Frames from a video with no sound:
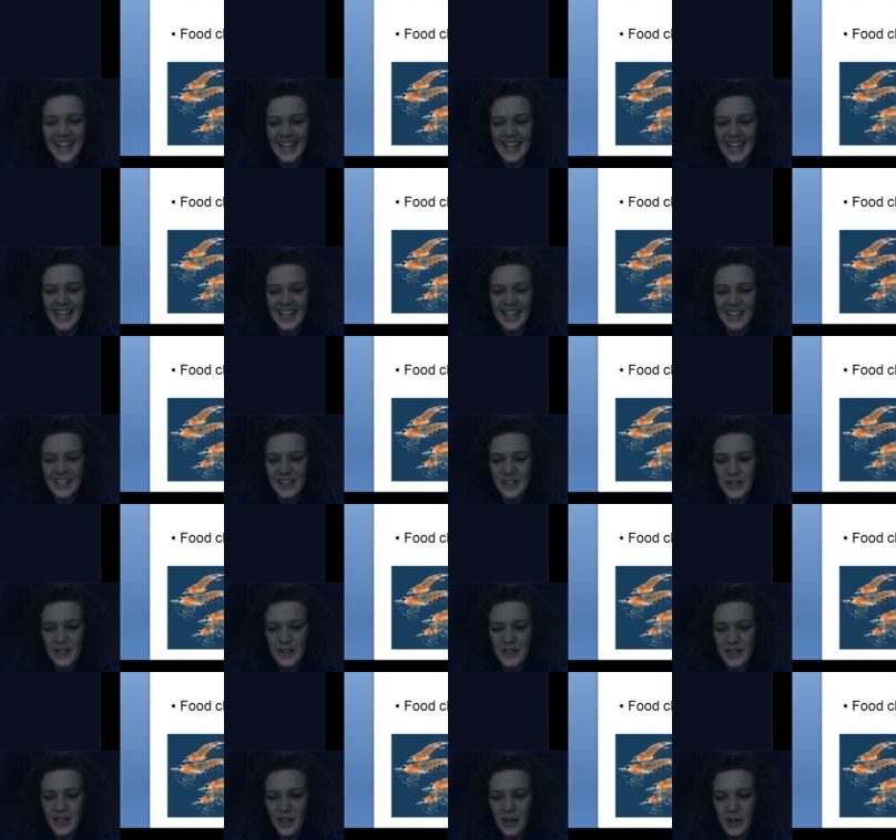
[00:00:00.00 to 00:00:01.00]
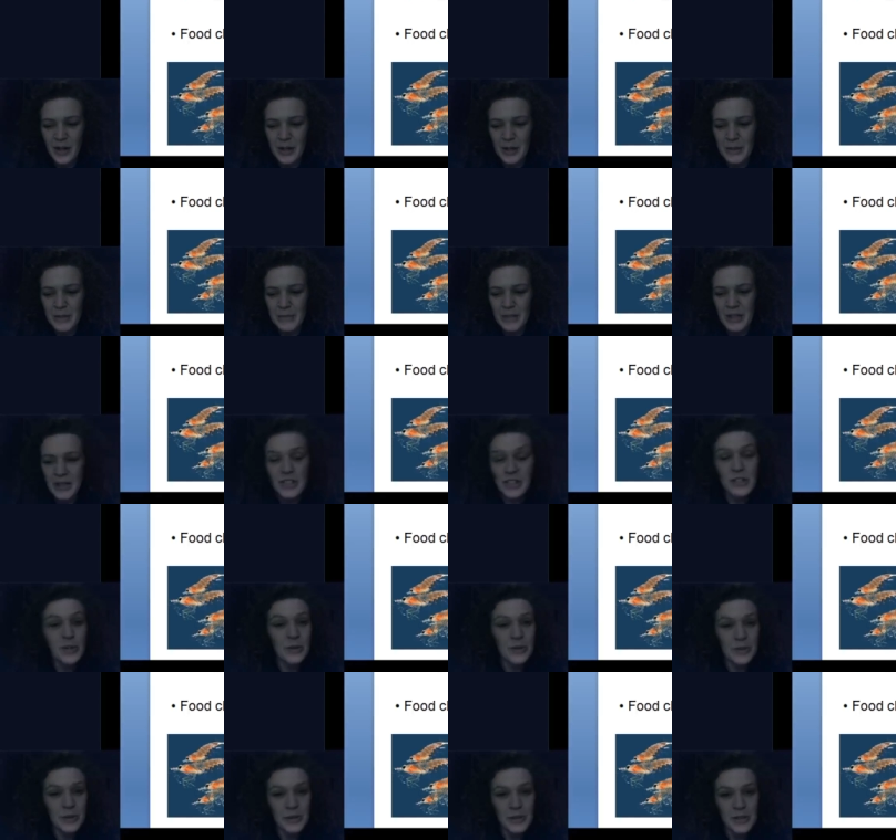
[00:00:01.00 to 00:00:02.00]
and they're
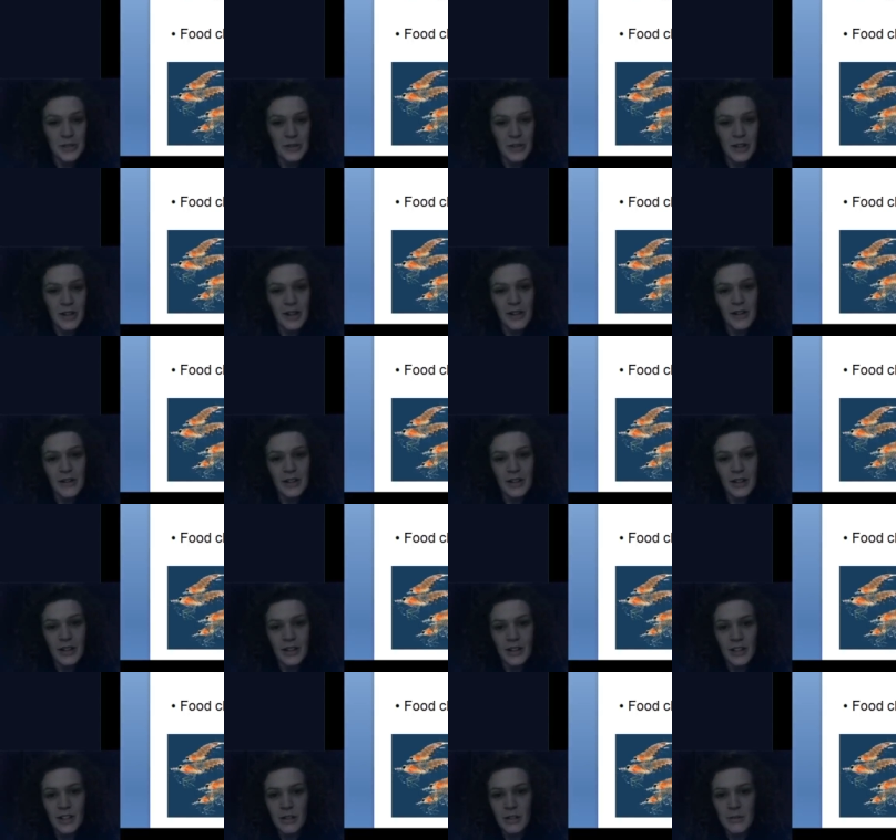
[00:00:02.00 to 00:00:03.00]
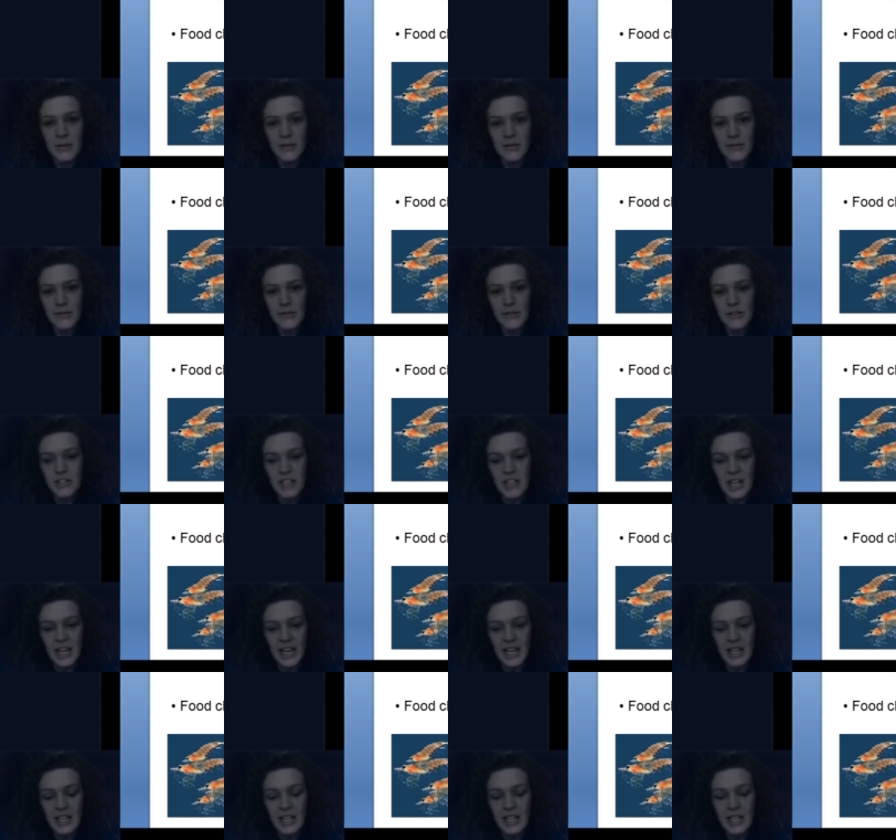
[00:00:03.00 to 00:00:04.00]
integral to not only the human food
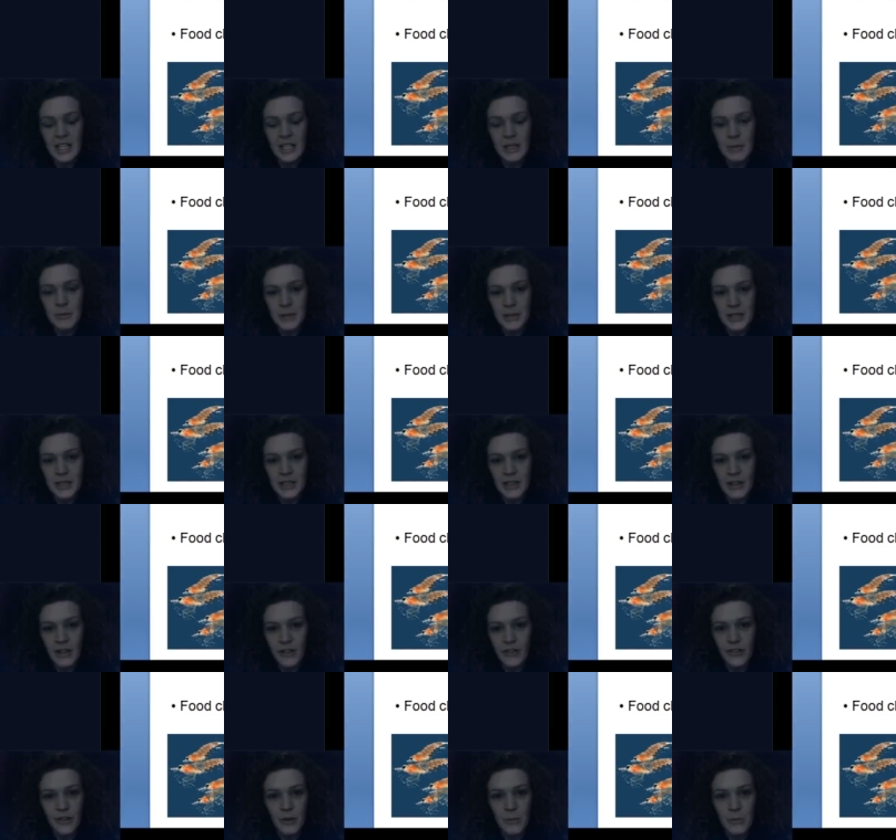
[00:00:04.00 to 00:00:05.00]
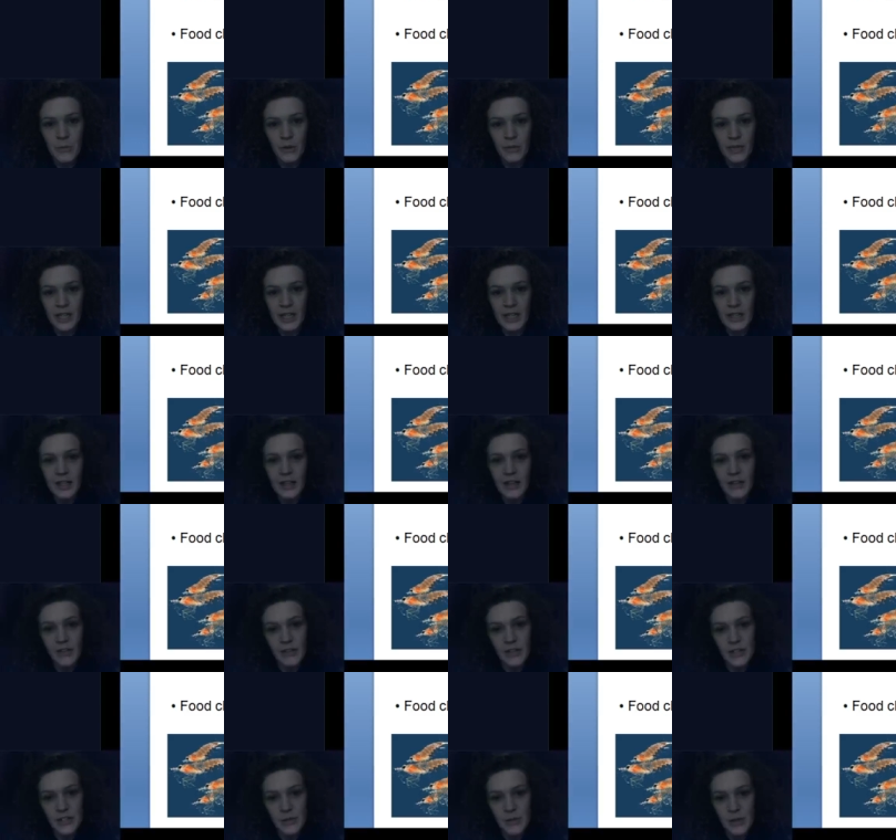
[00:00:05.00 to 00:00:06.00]
chain, but also marine,
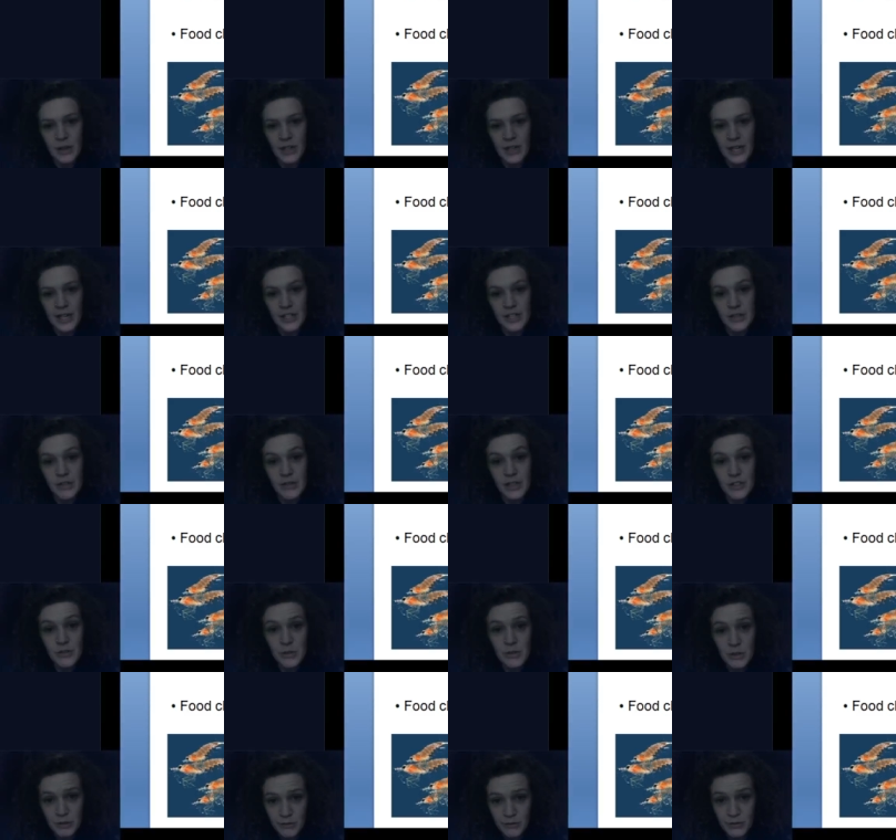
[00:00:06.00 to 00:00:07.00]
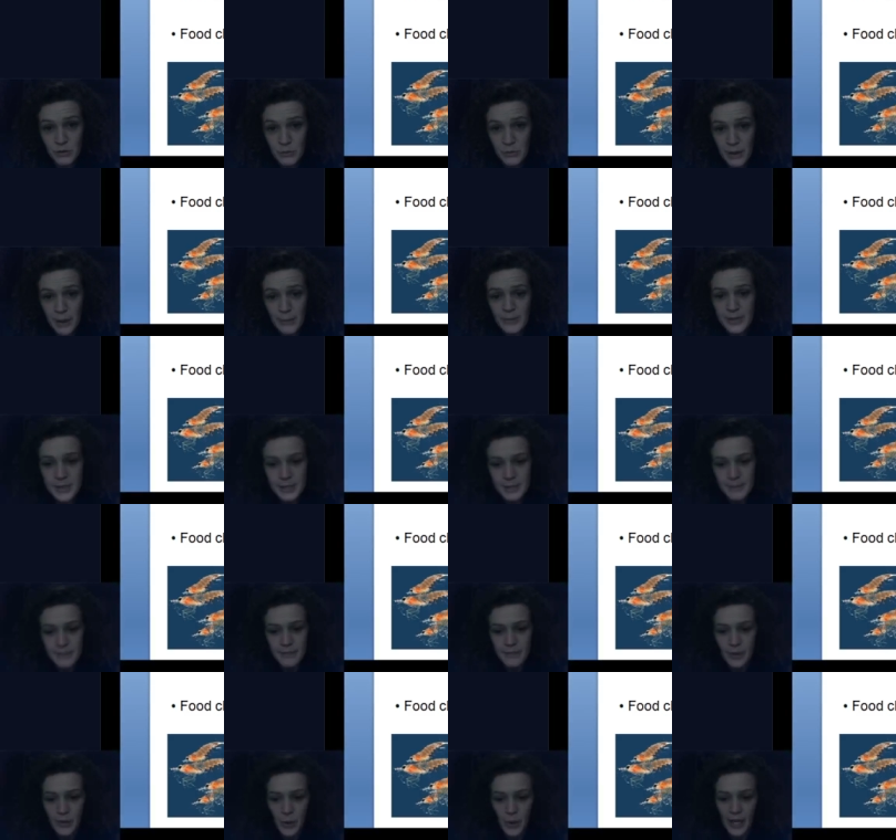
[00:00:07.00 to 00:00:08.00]
freshwater, and terrestrial food webs.
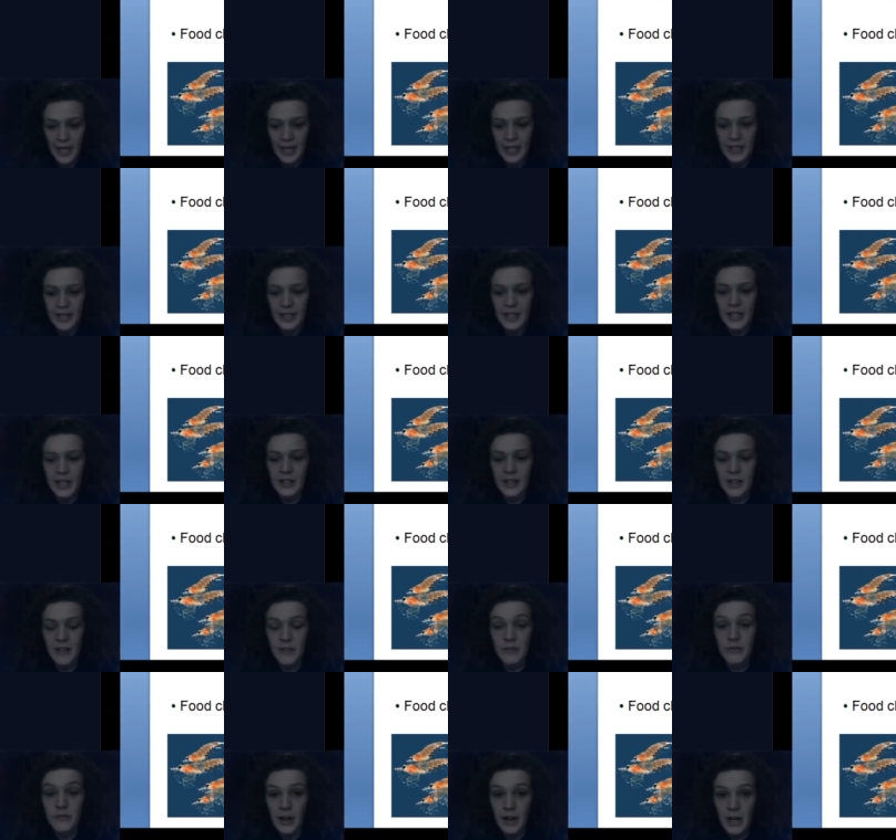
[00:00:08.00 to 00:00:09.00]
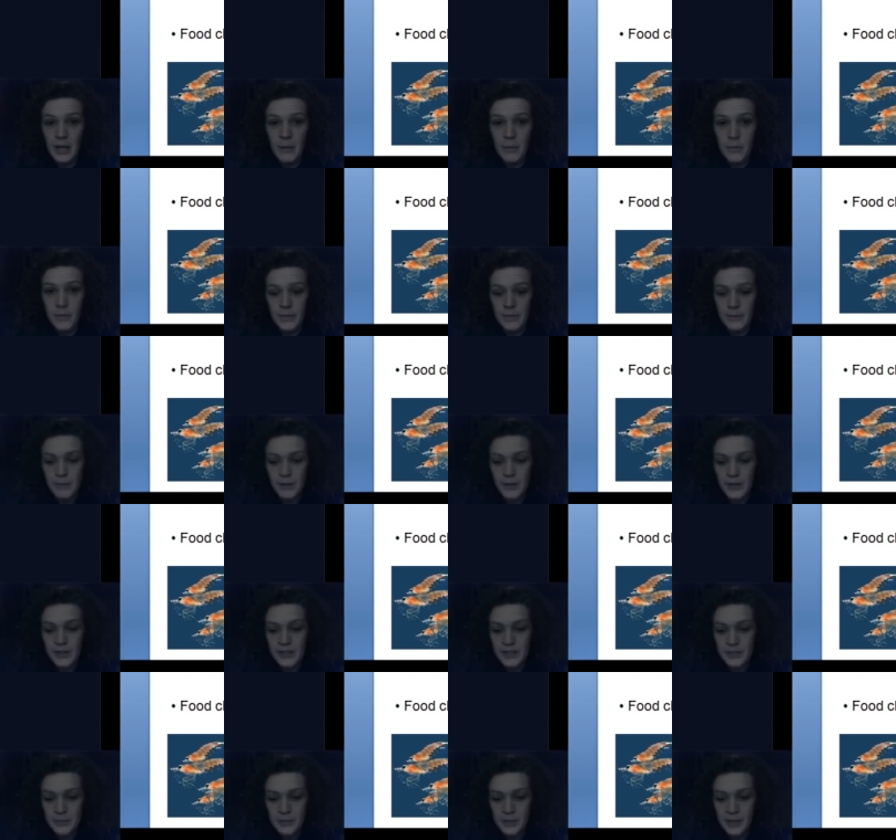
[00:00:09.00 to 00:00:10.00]
Okay, they have very important
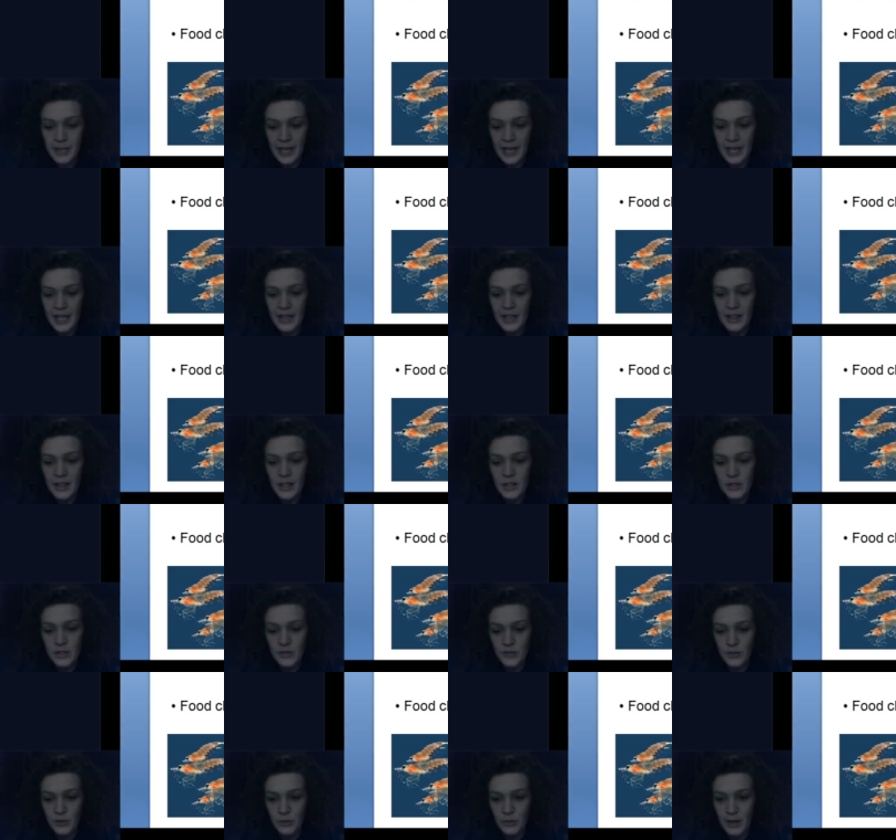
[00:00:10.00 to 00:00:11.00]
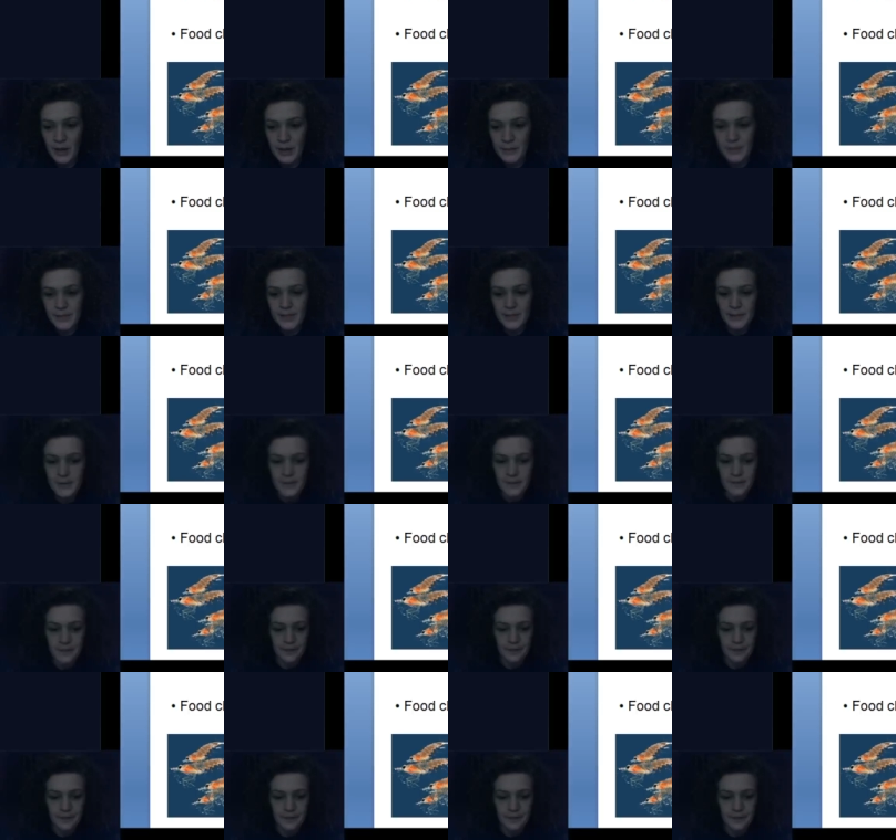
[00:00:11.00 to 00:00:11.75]
parts to play in those food webs.